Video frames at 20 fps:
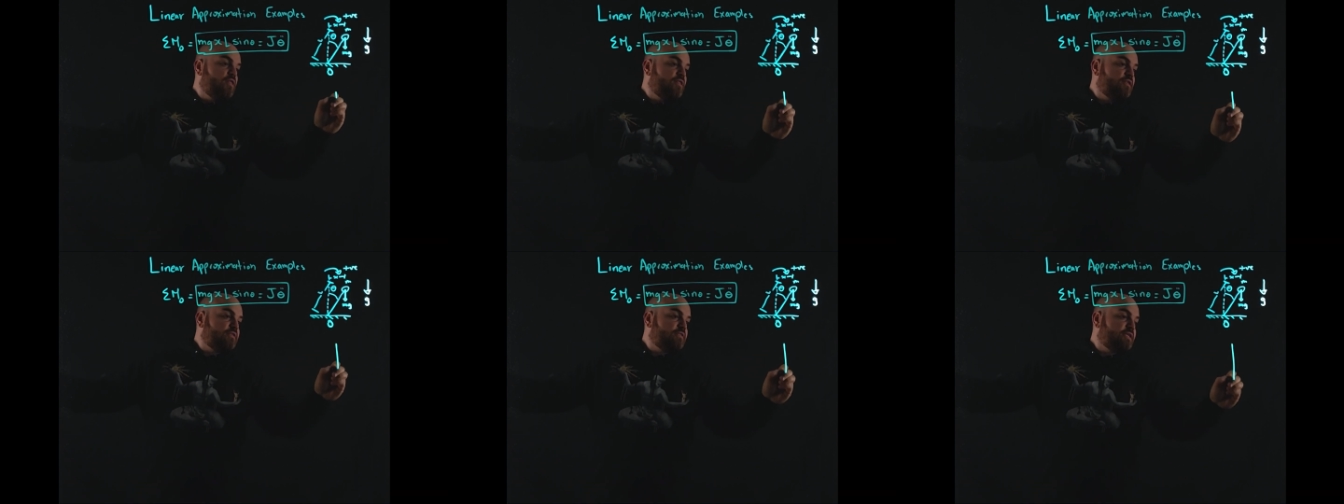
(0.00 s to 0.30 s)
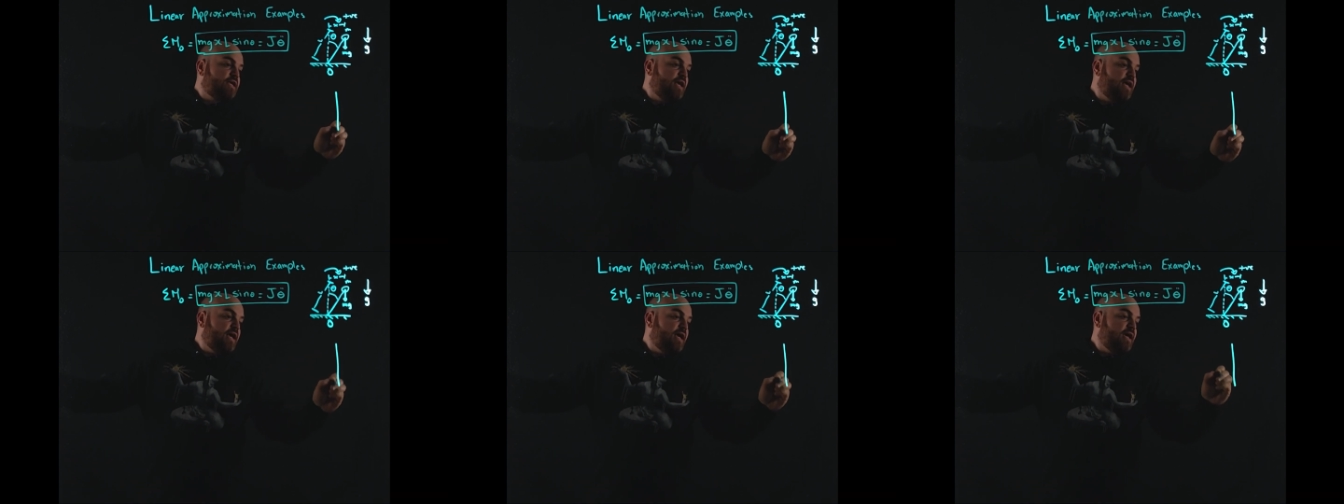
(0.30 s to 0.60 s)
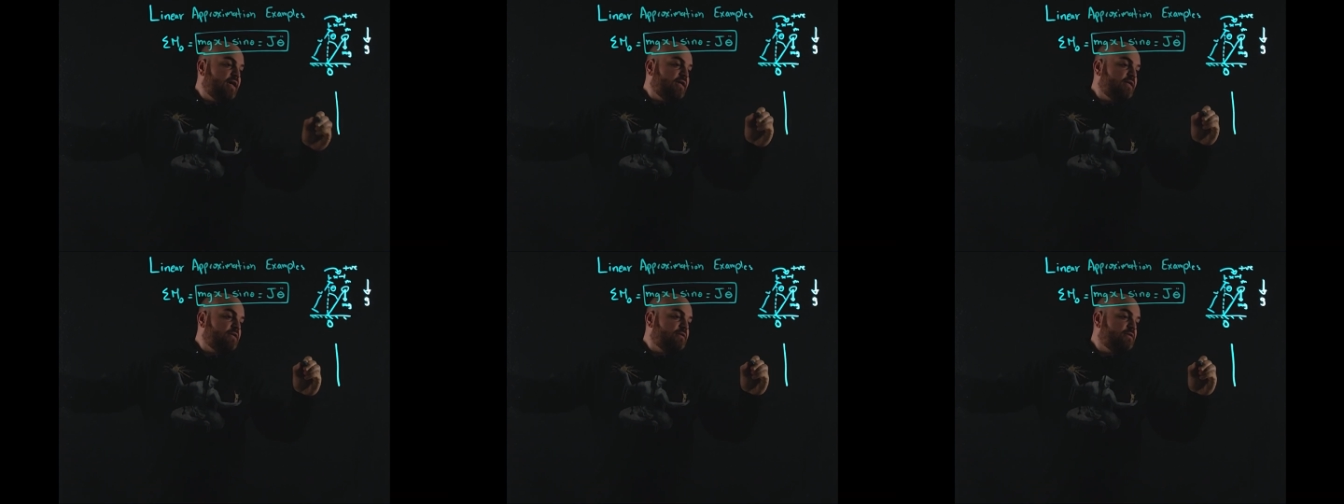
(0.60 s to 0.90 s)
the
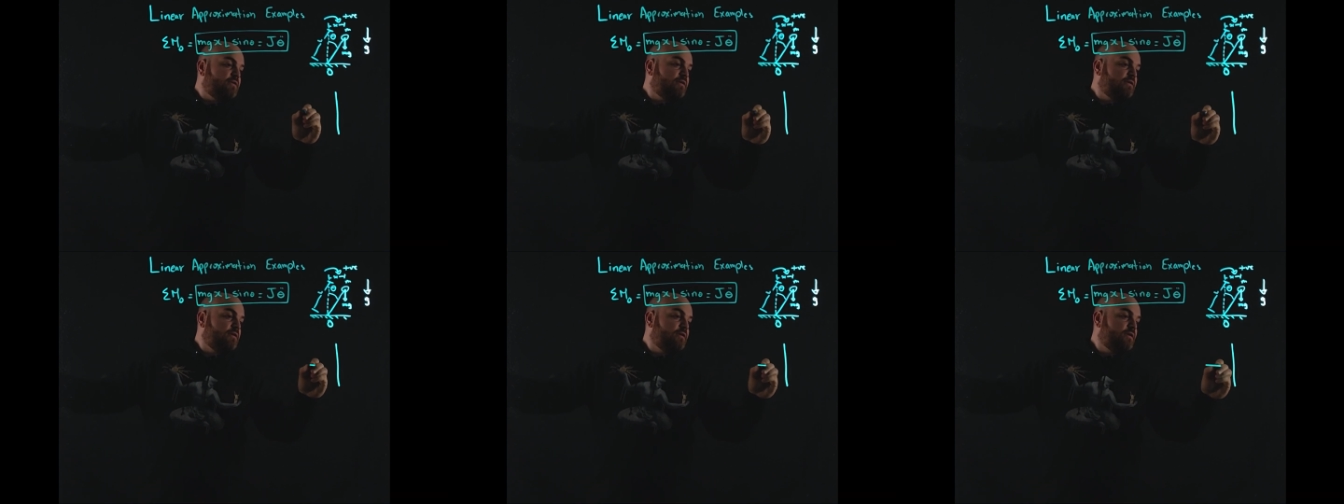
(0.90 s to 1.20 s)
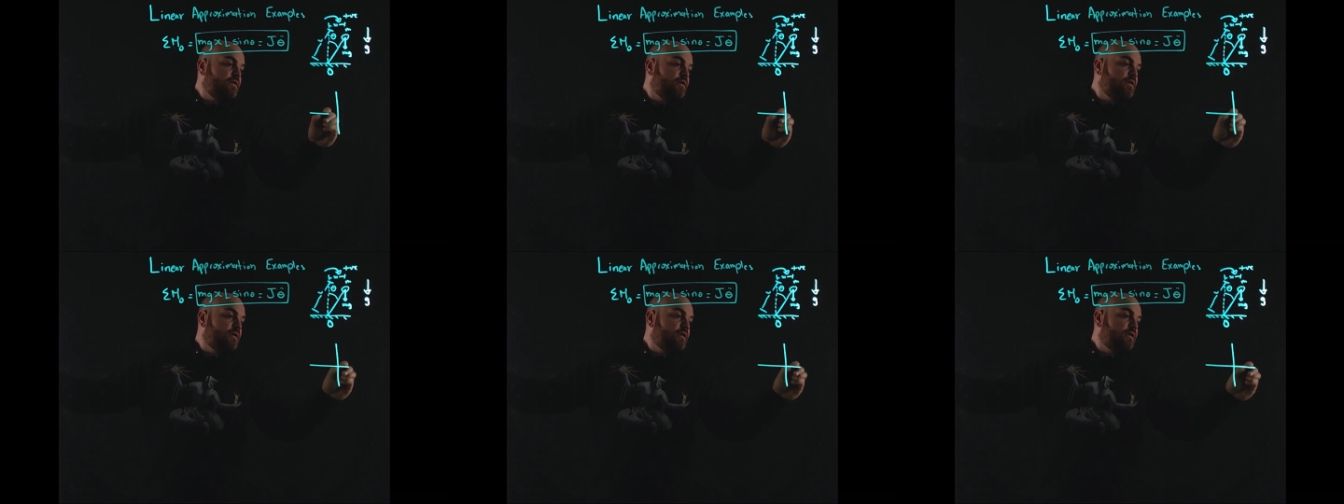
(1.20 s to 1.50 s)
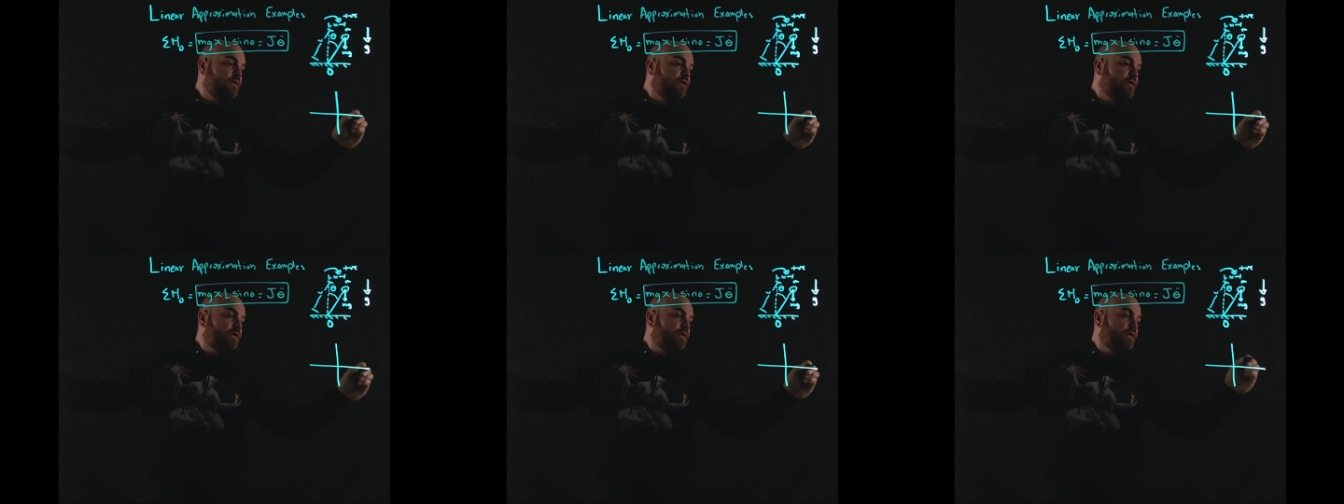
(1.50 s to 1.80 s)
sine
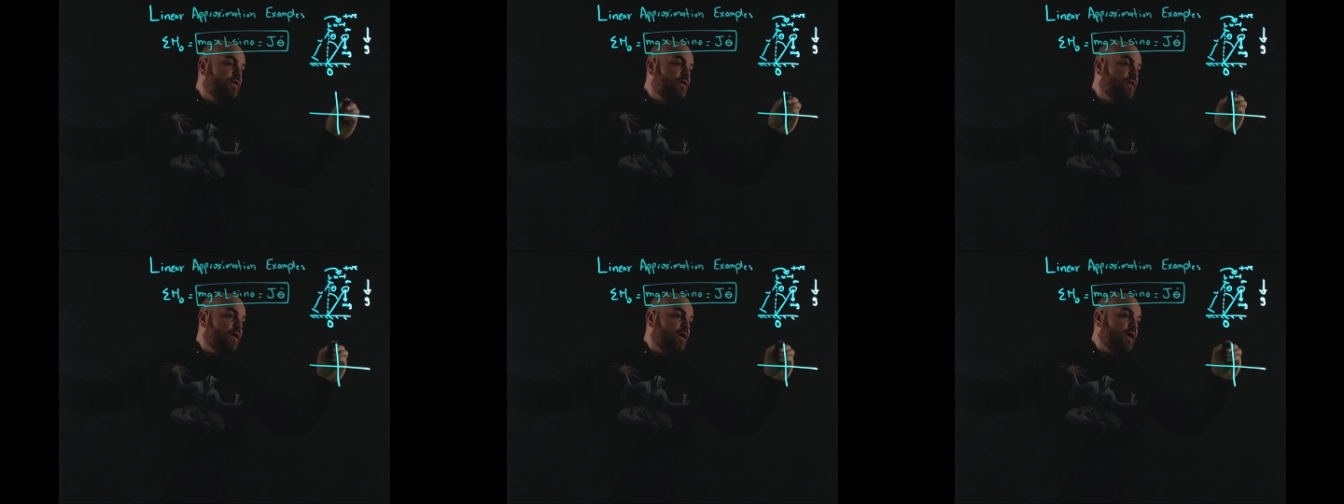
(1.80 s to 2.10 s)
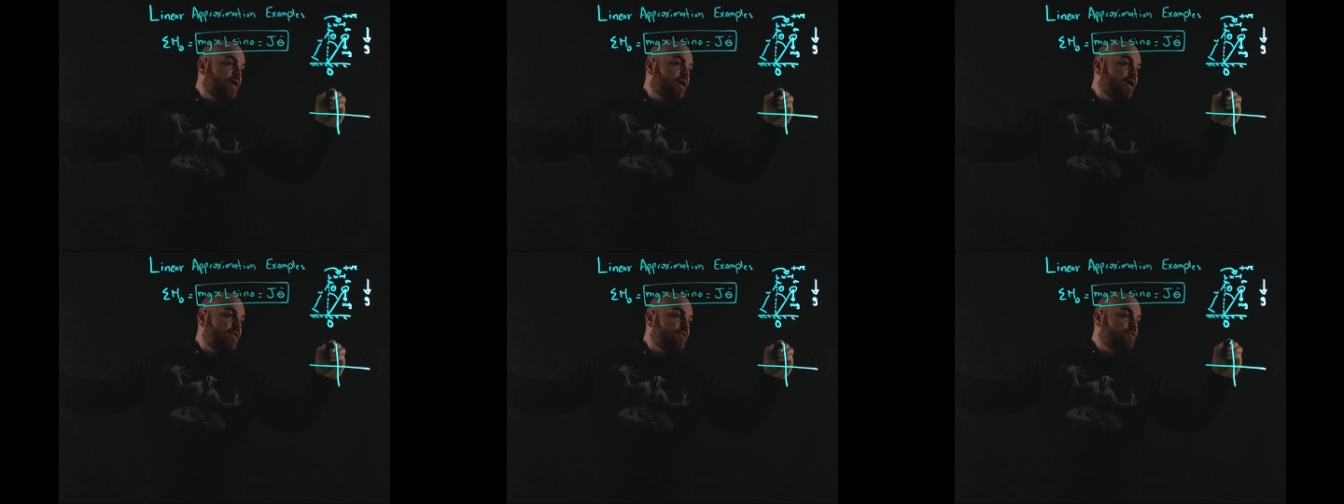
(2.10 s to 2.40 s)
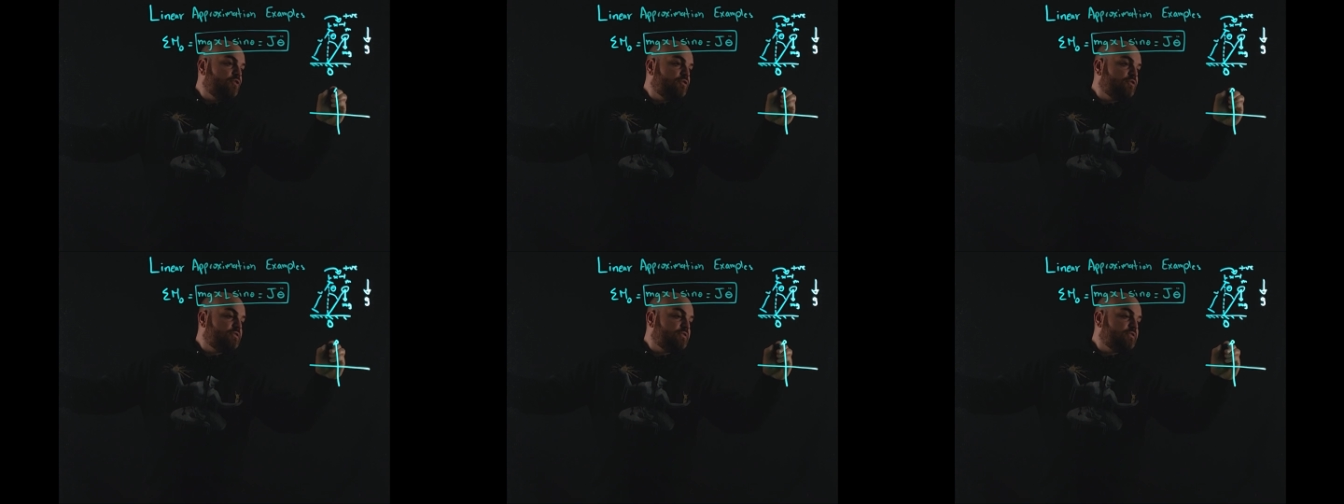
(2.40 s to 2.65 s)
looks